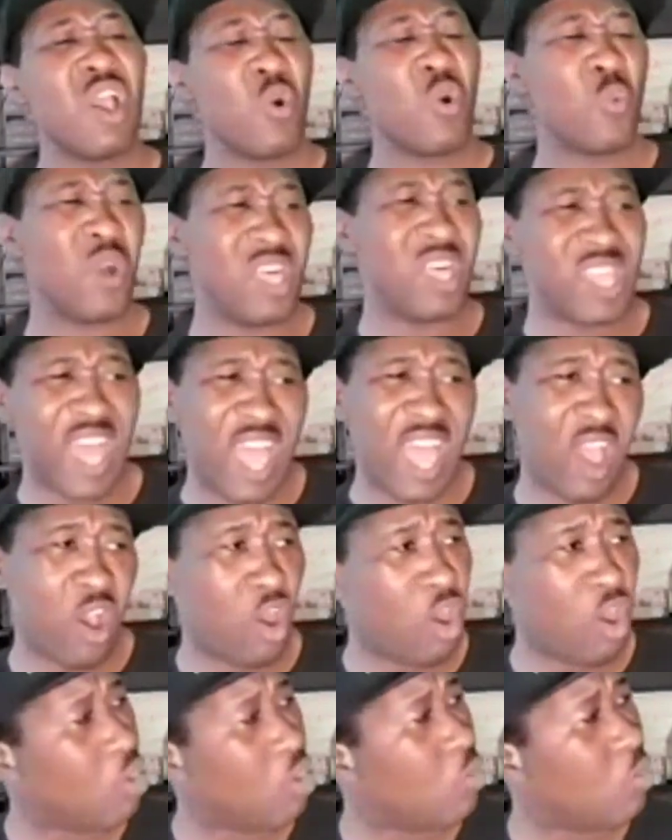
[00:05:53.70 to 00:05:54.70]
Well, I
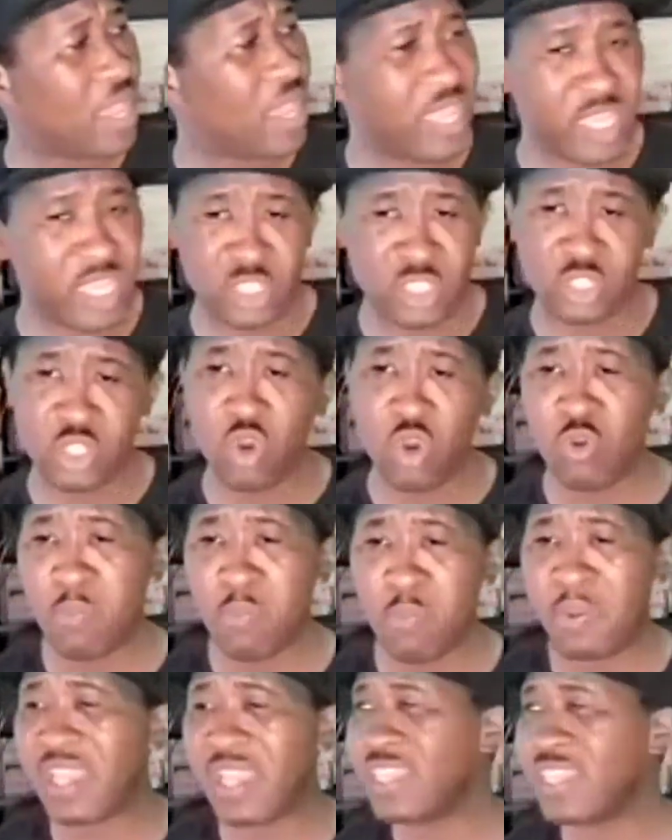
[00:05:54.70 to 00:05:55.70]
always go to
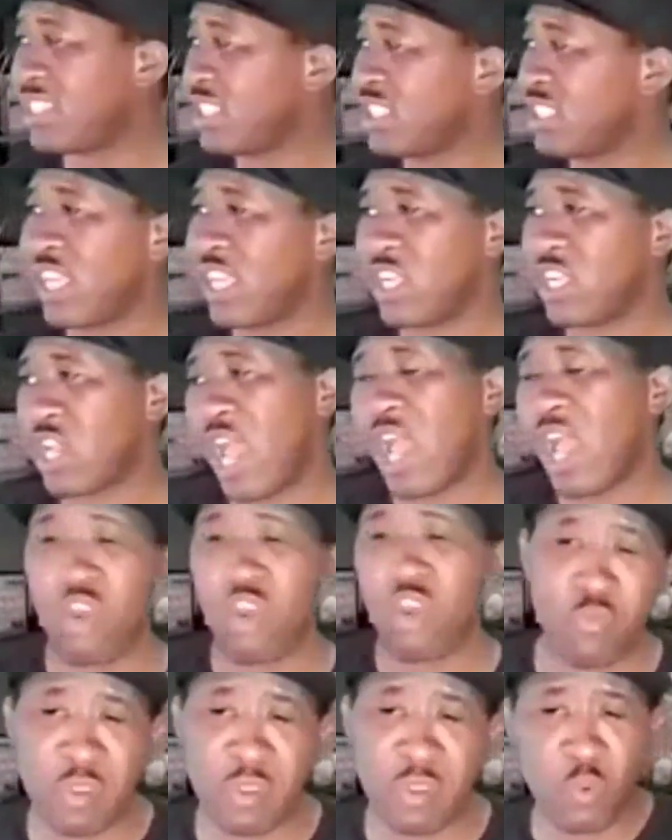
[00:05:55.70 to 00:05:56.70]
places that I
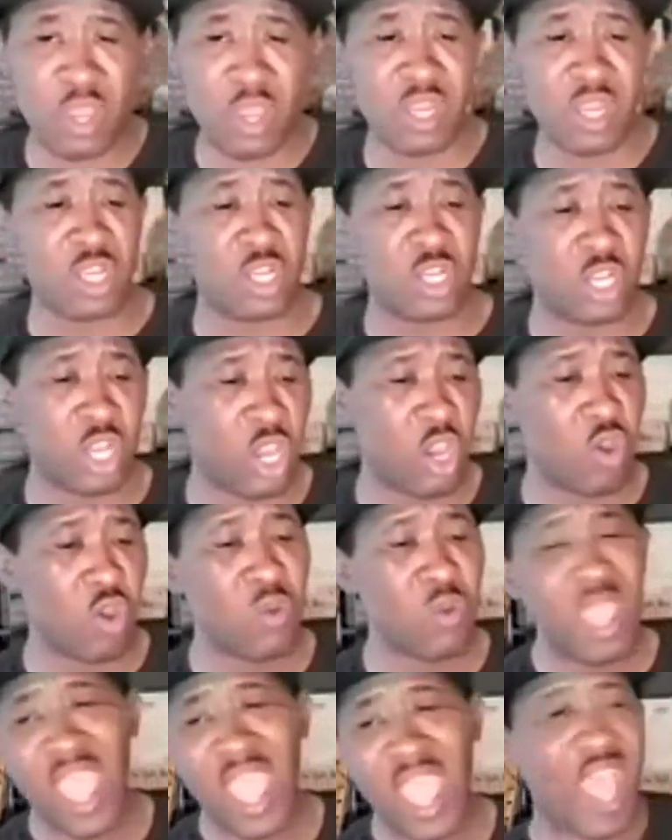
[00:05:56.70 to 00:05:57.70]
don't be wanting to go.
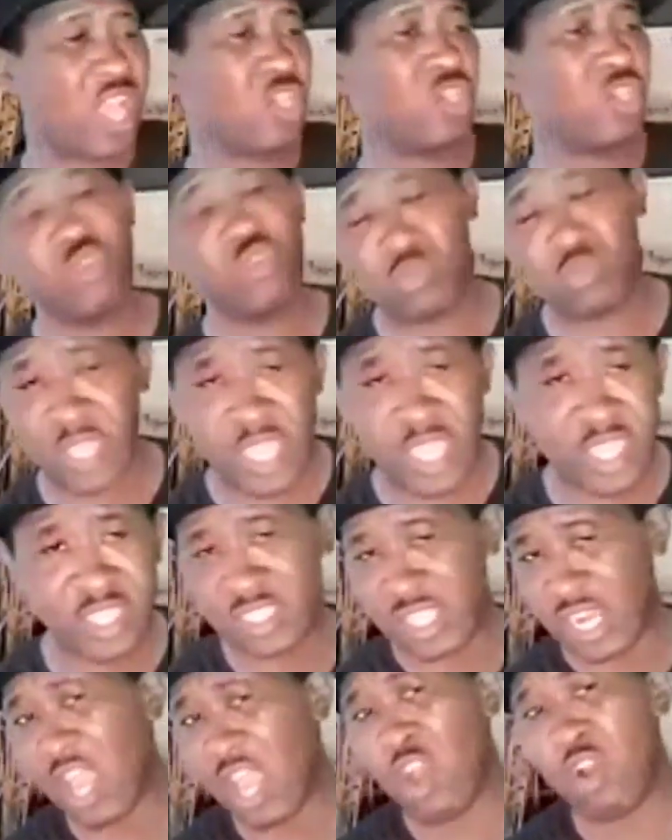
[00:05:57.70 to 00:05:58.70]
I do things
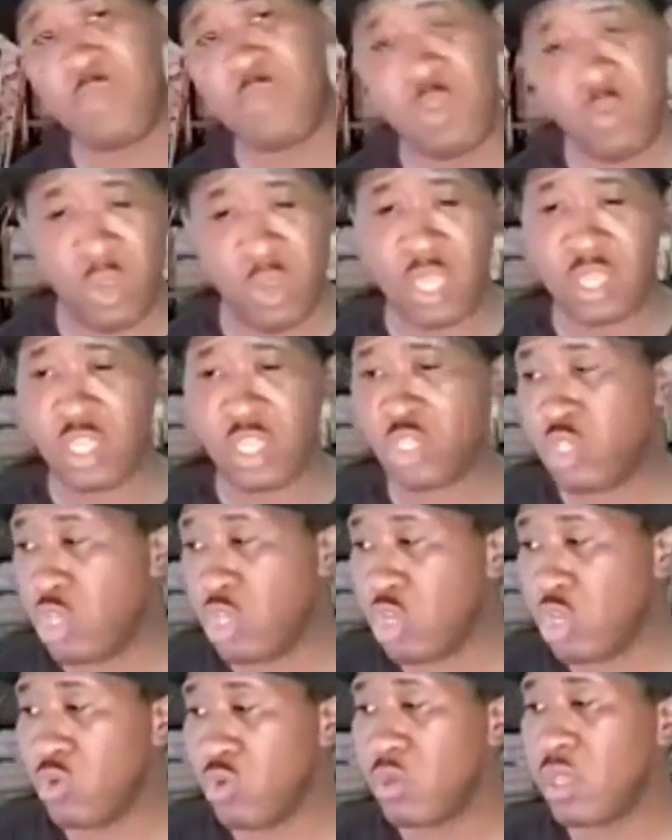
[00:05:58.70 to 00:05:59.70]
that I don't be wanting to
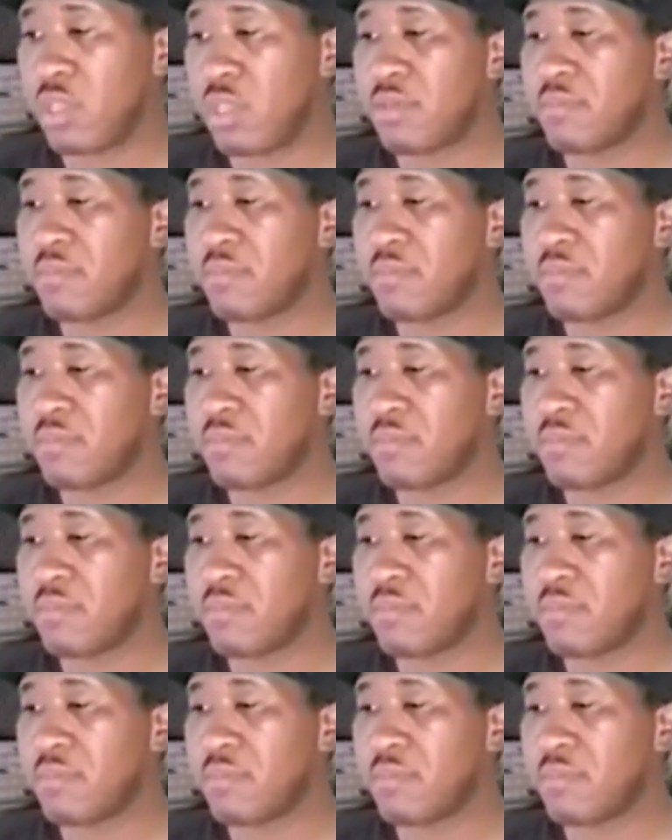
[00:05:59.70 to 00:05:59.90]
do.